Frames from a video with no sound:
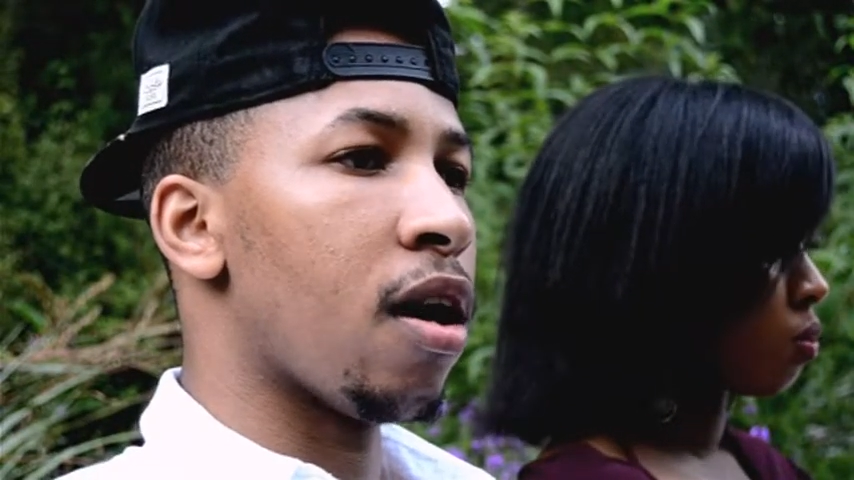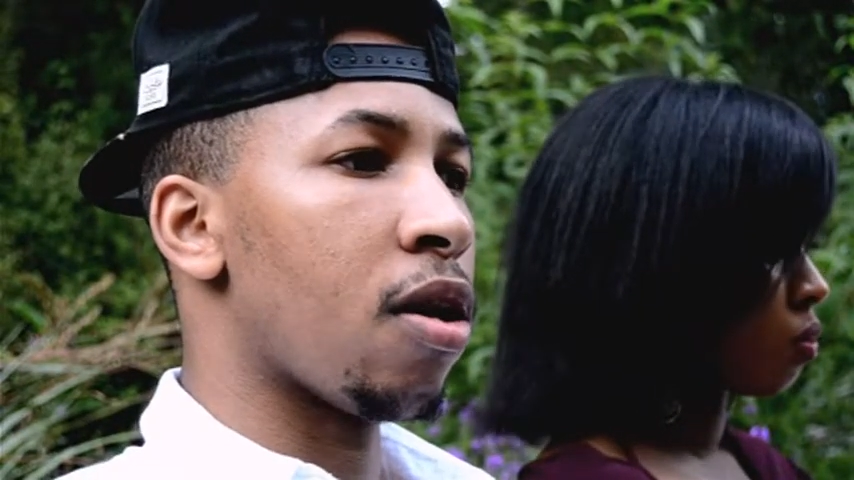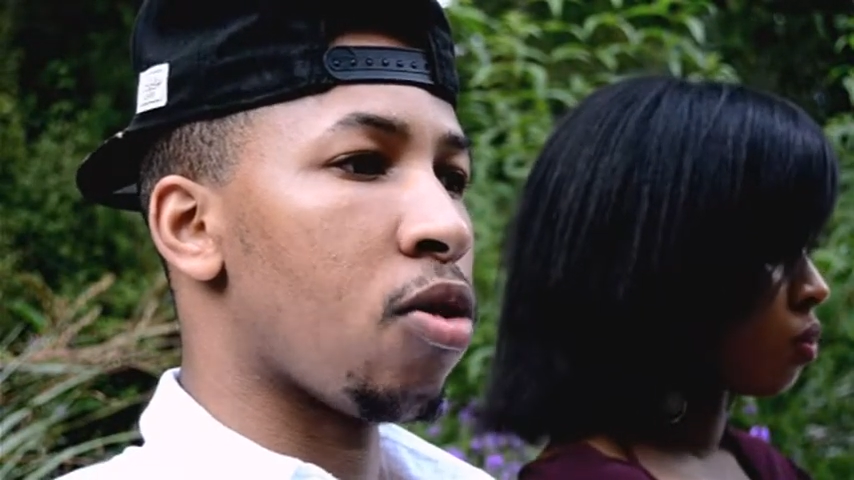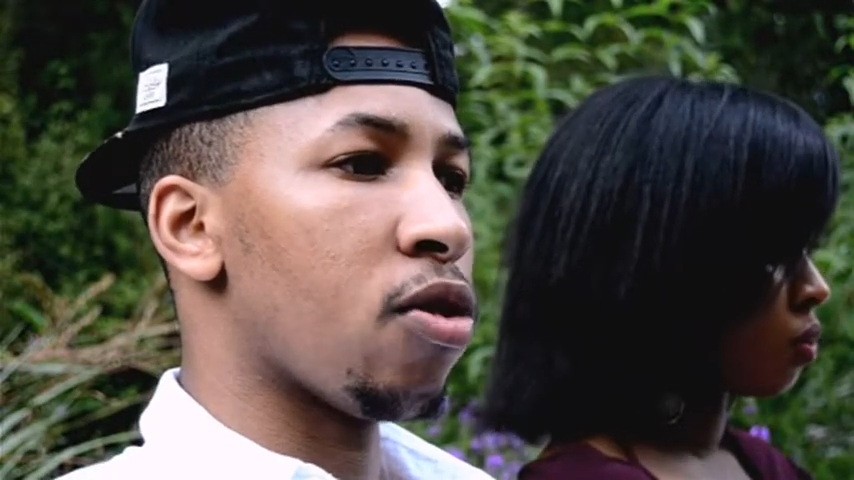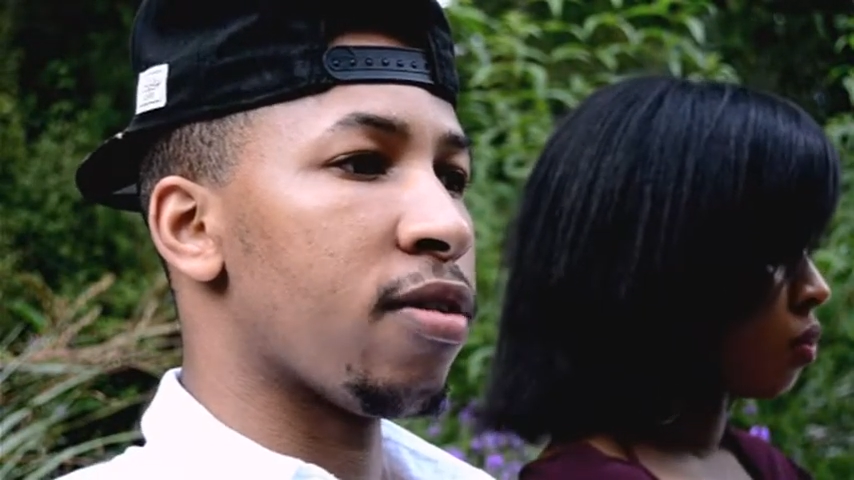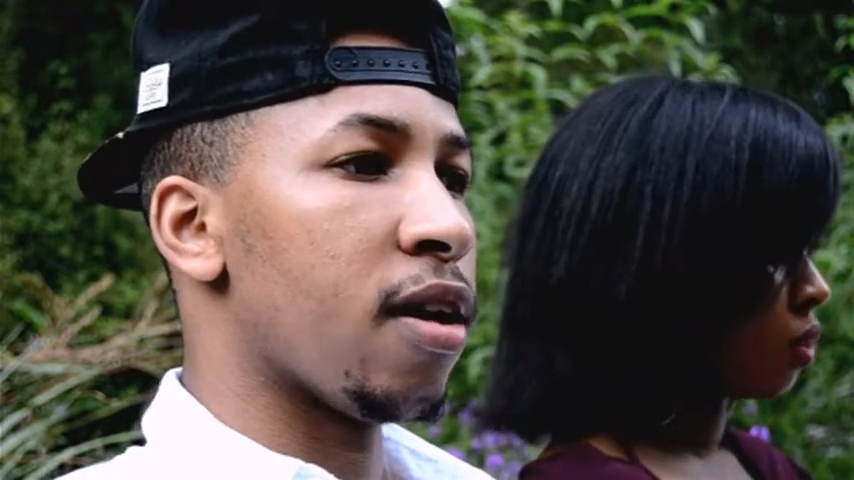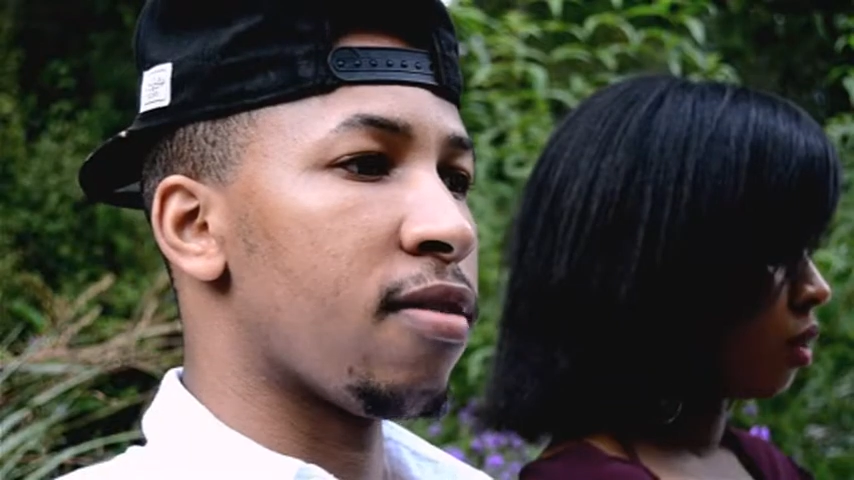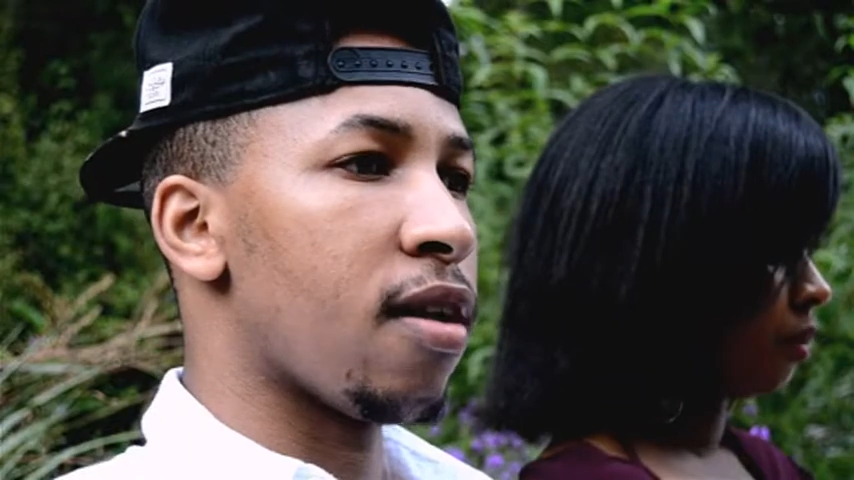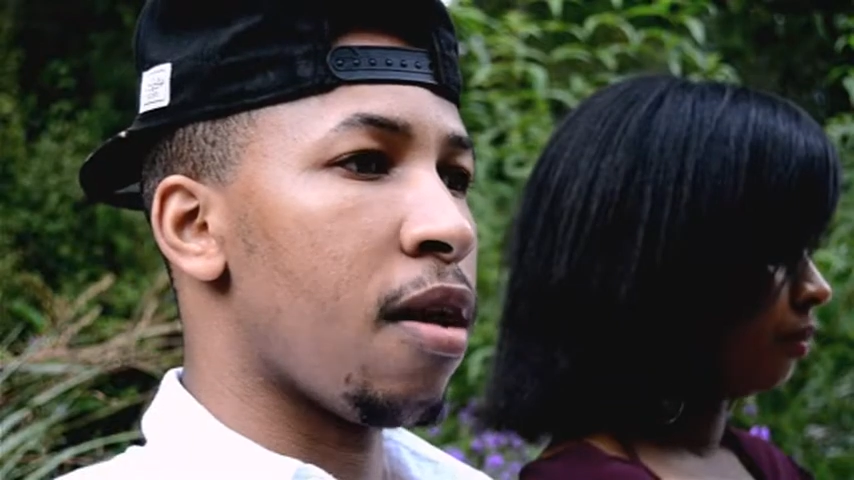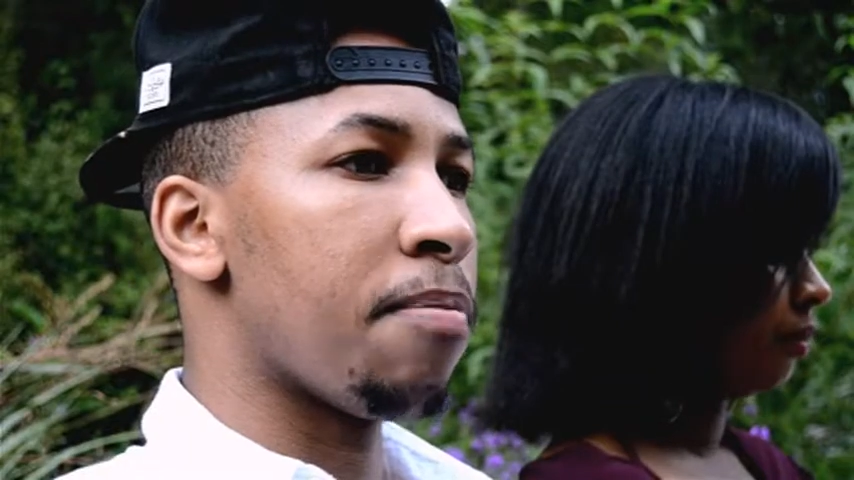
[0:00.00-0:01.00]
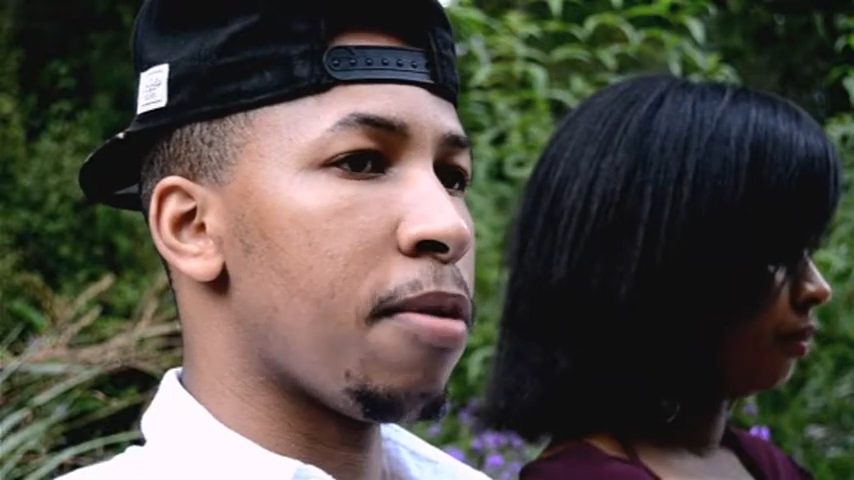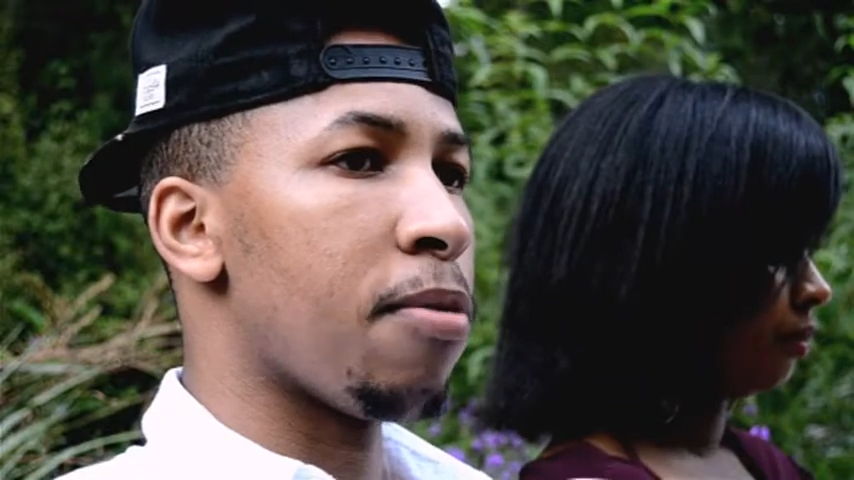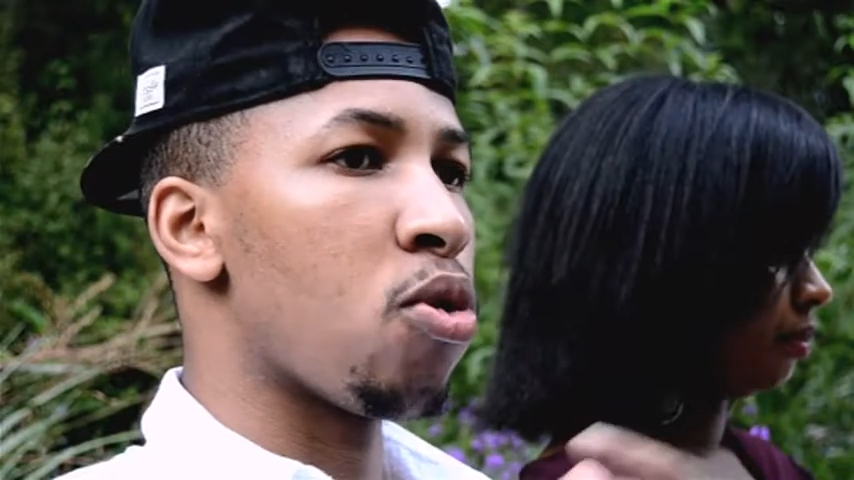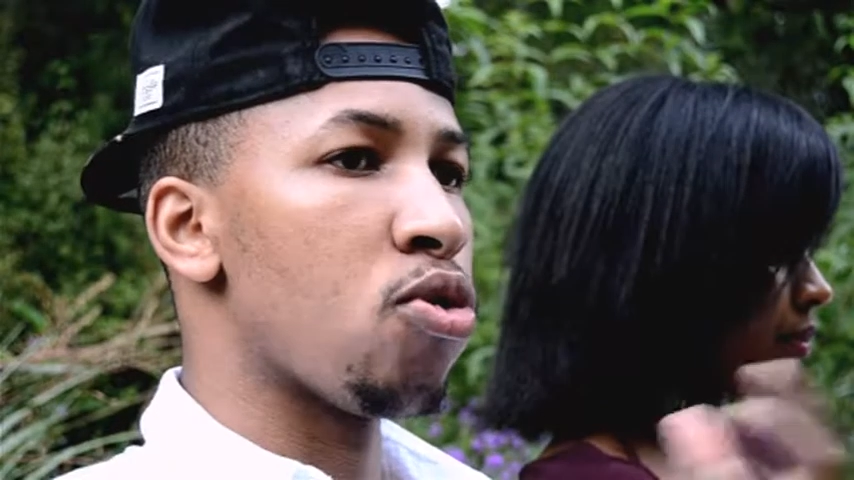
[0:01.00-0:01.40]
because there's people who